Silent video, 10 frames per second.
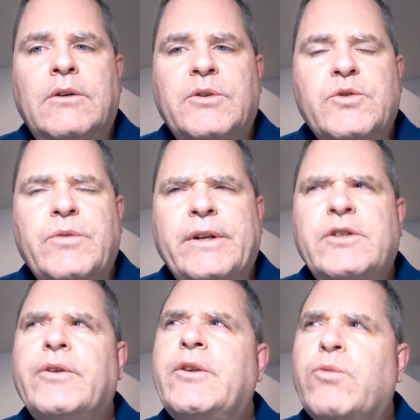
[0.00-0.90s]
which was
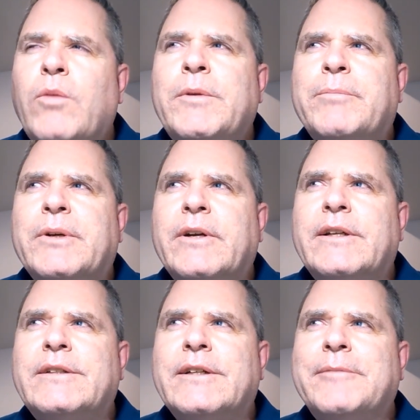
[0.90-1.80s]
written during the Roman
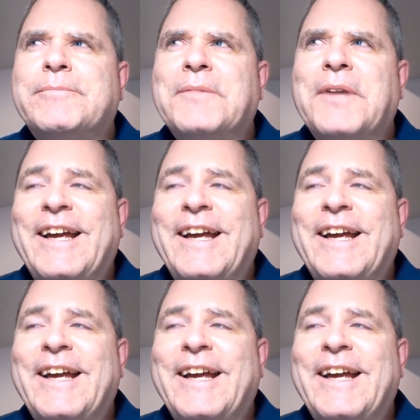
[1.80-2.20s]
period time.